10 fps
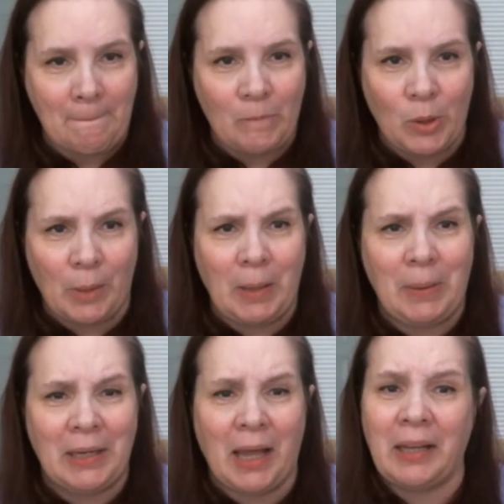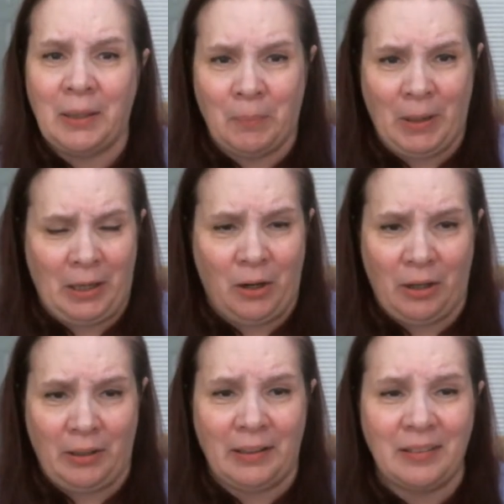Well, maybe not in my
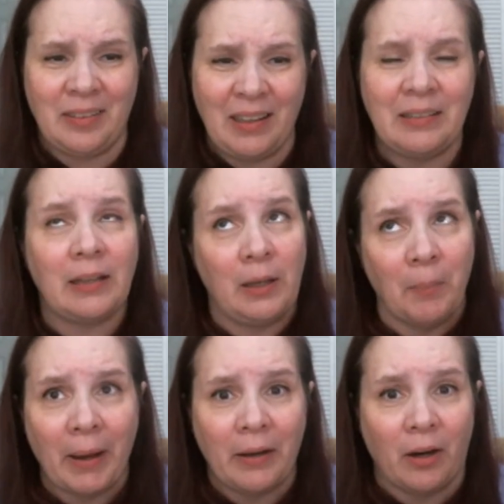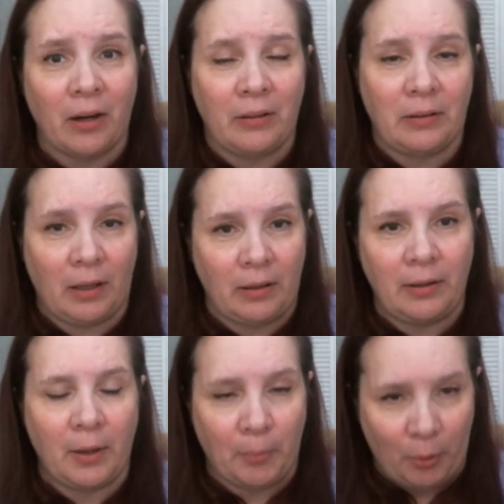garden because things in my garden tend to
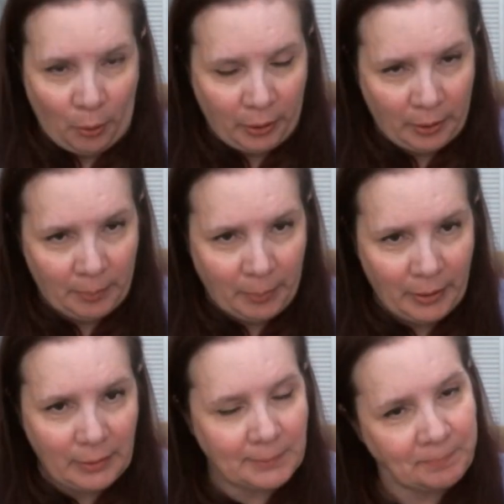get broken, but